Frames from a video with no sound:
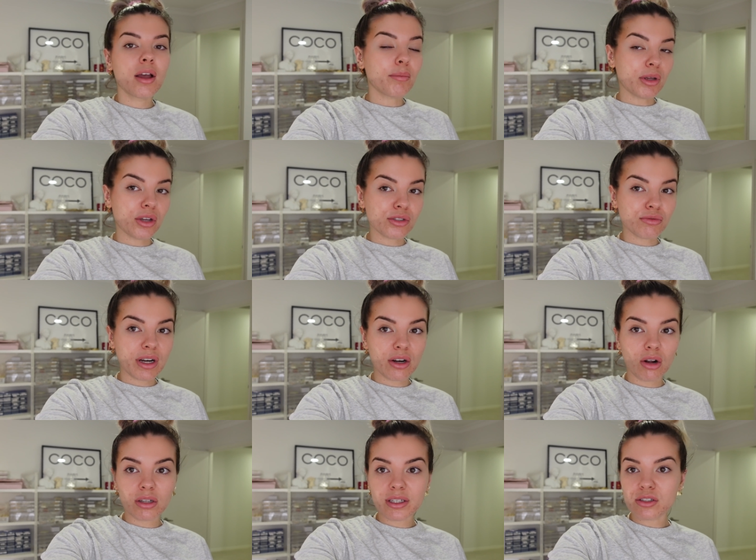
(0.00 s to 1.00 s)
because
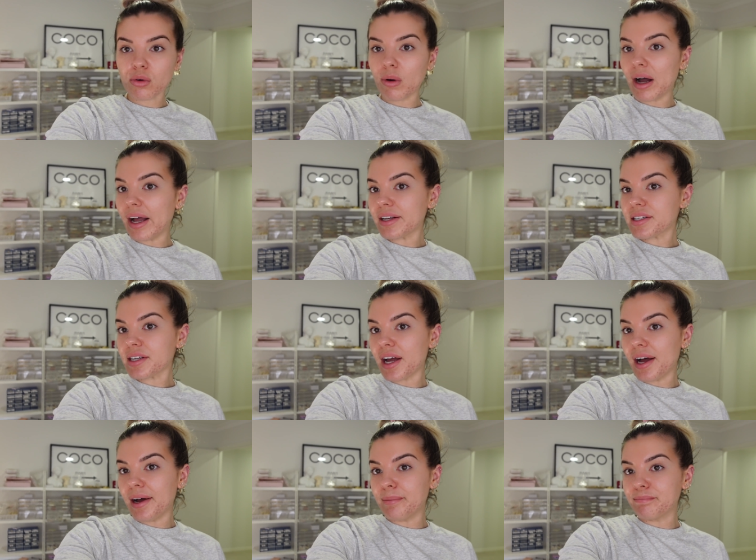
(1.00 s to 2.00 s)
retinol is quite,
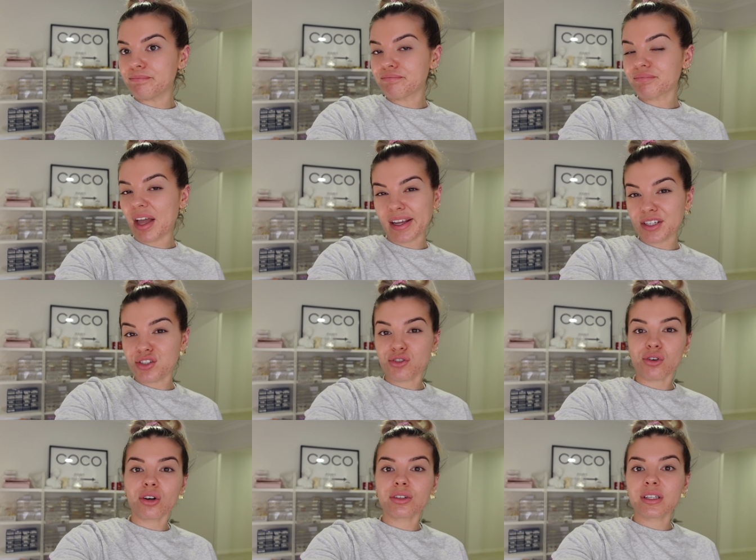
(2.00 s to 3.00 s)
I guess,
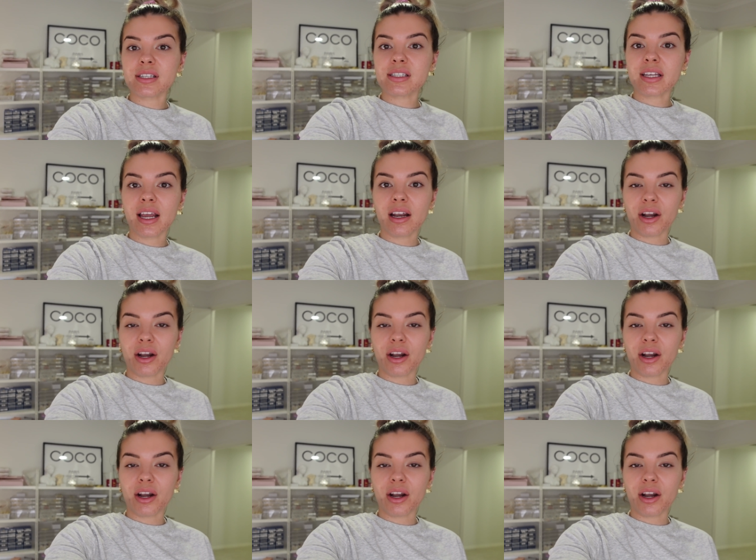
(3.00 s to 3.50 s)
strong on the skin.